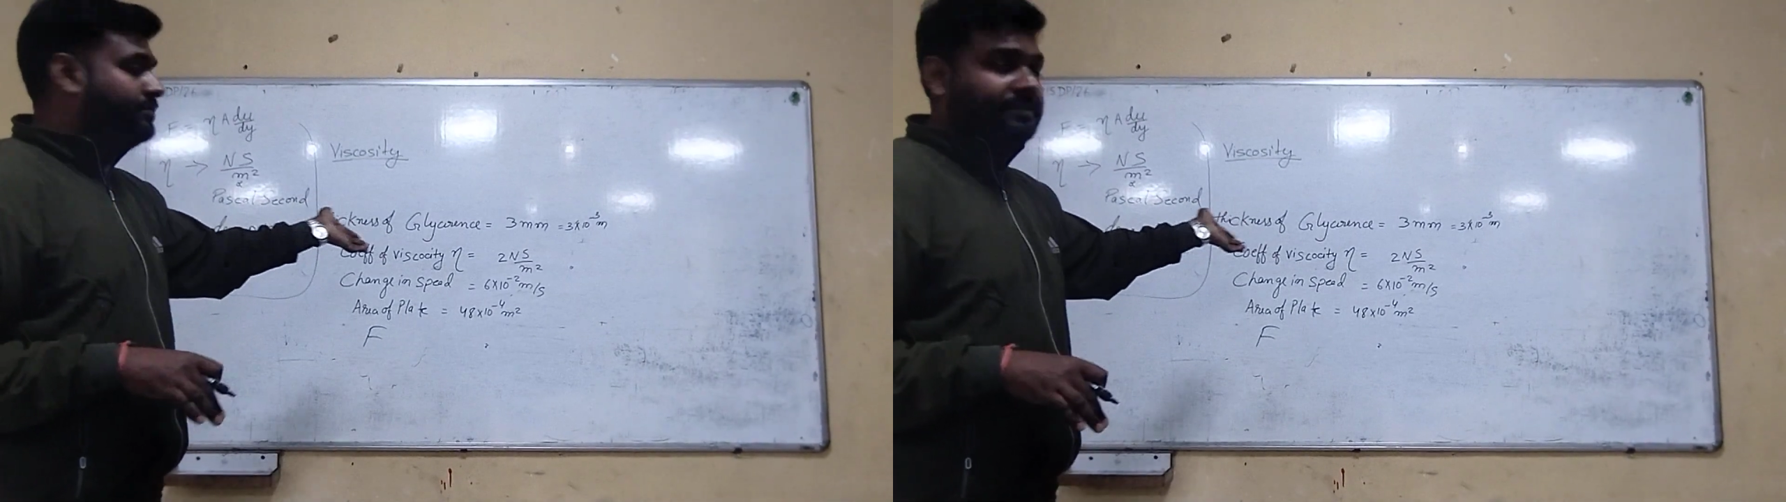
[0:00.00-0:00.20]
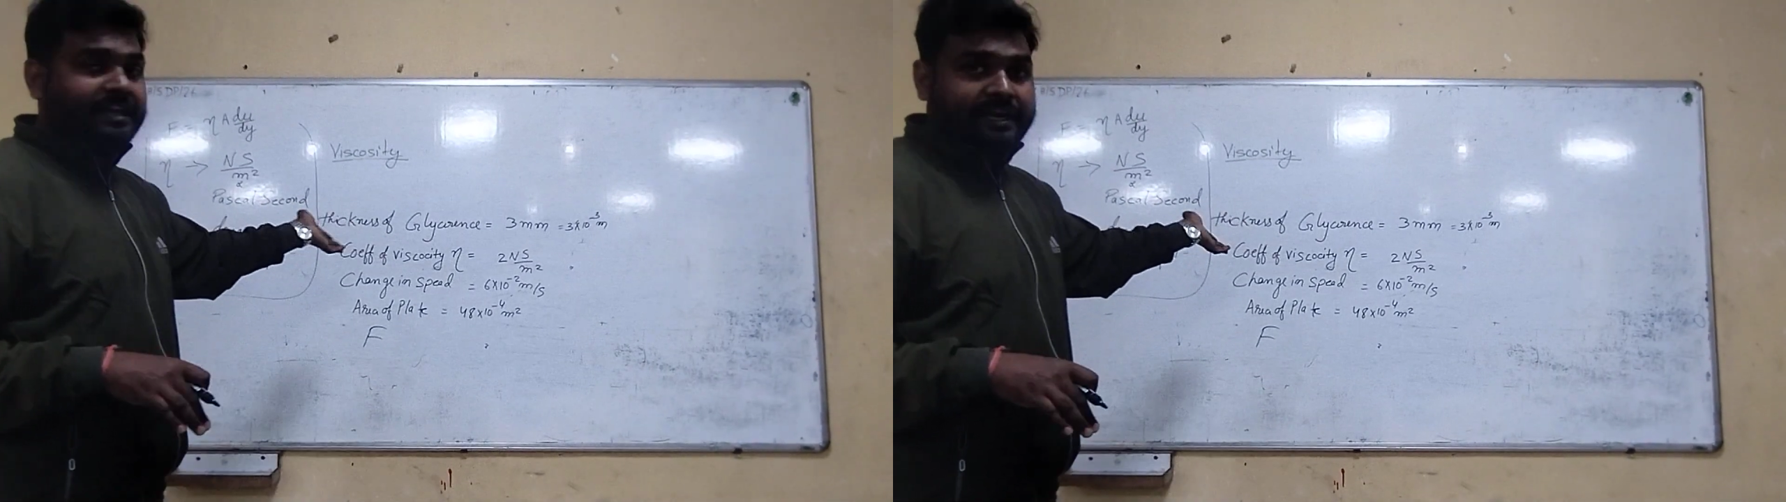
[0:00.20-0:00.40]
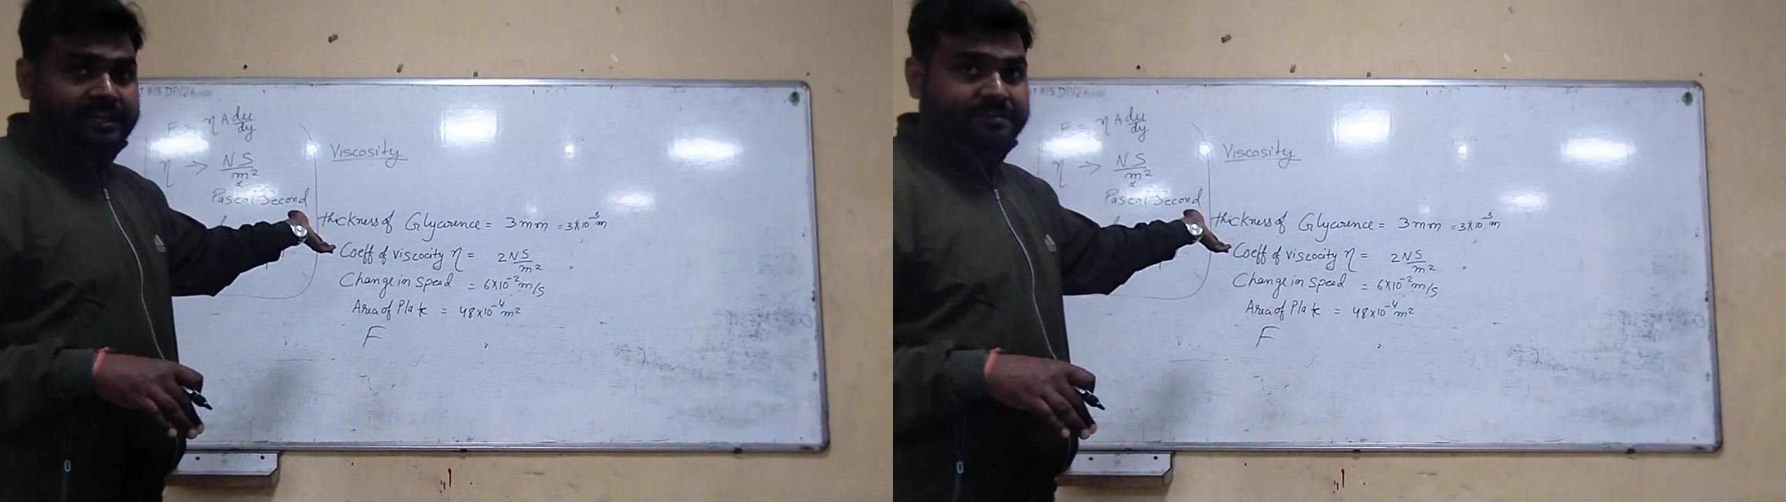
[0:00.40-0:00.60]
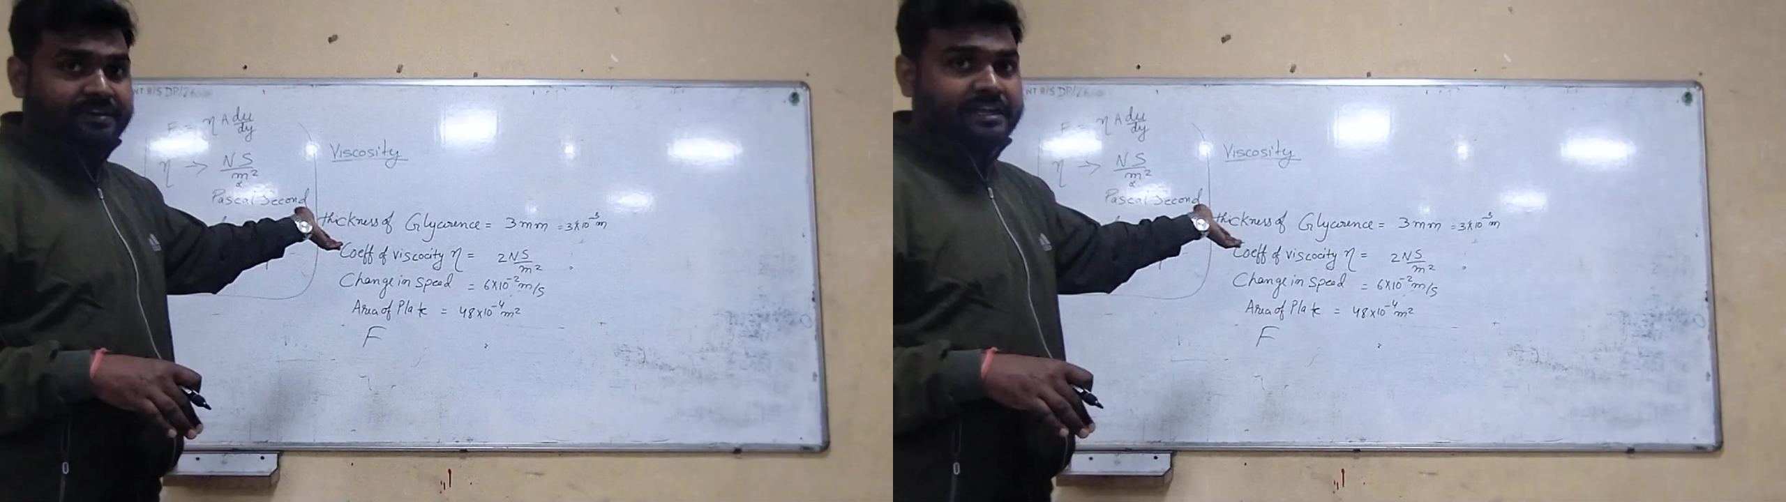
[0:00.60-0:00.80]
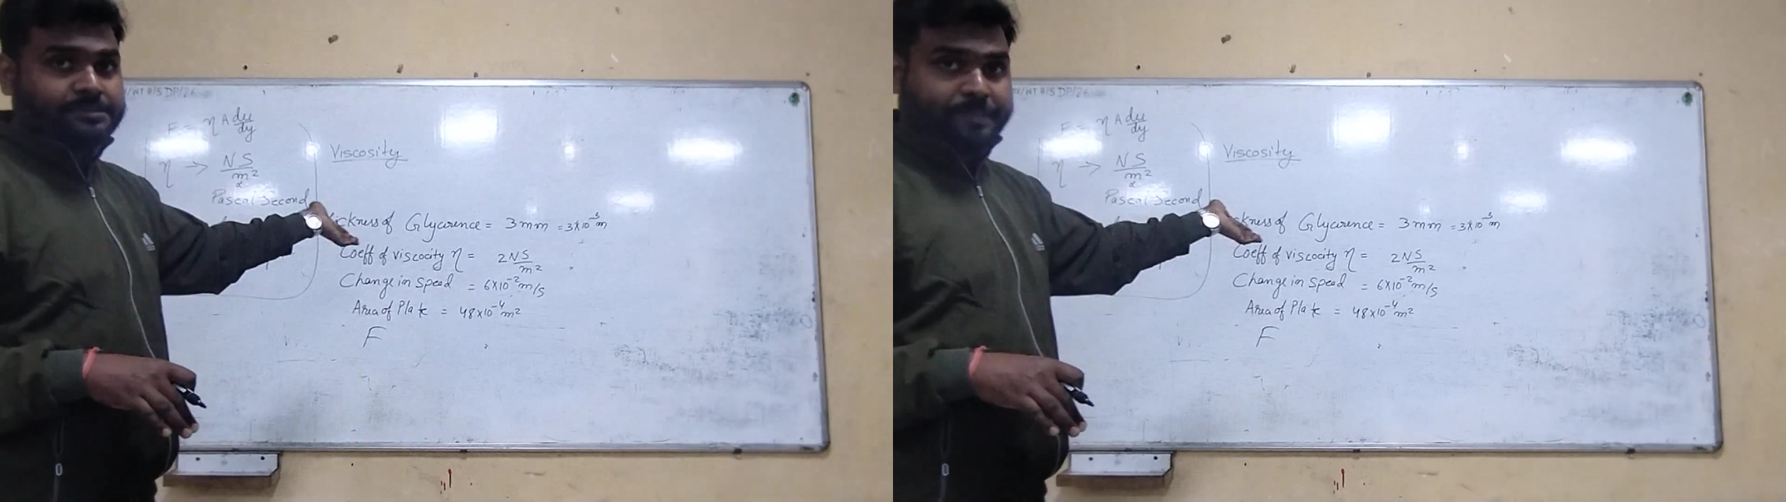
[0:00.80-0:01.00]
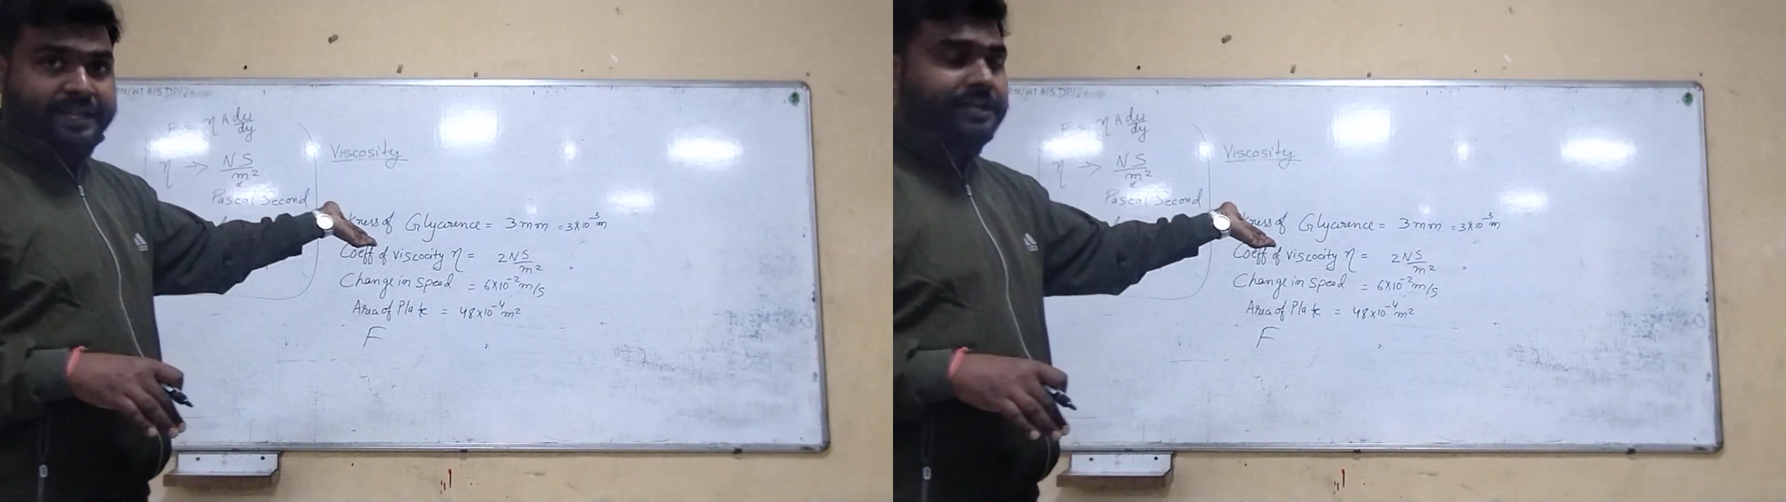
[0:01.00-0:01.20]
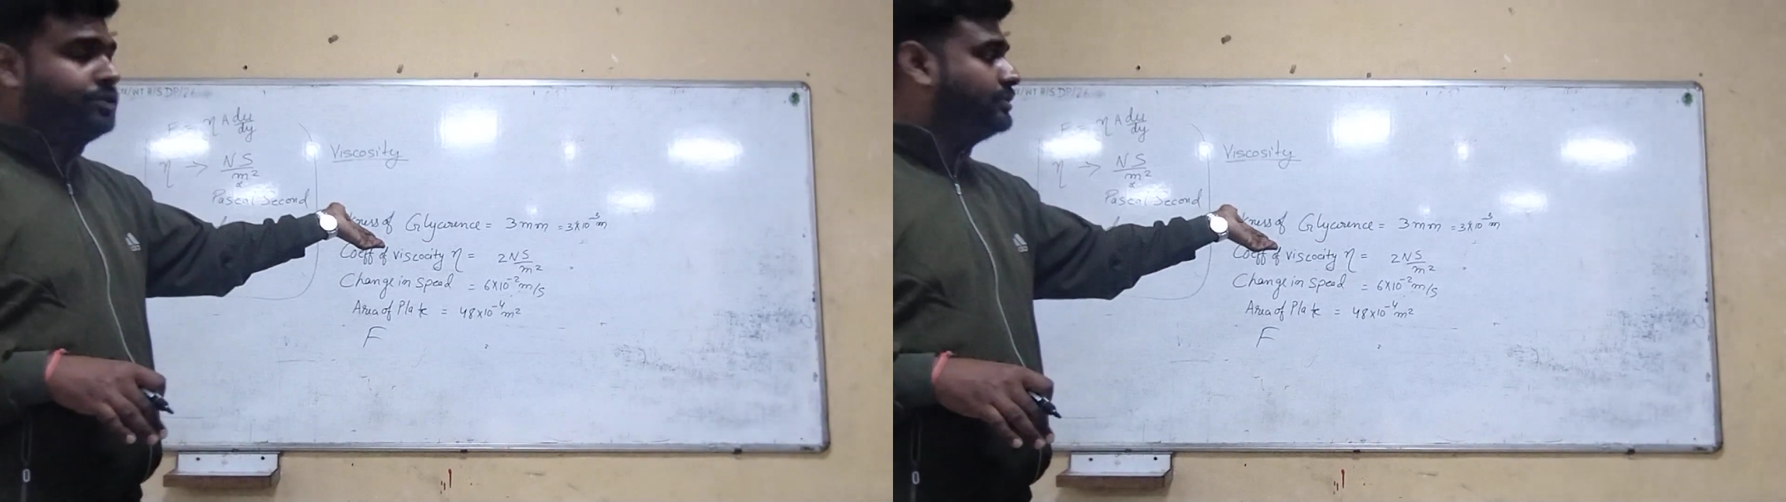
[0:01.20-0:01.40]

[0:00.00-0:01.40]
we are giving a speed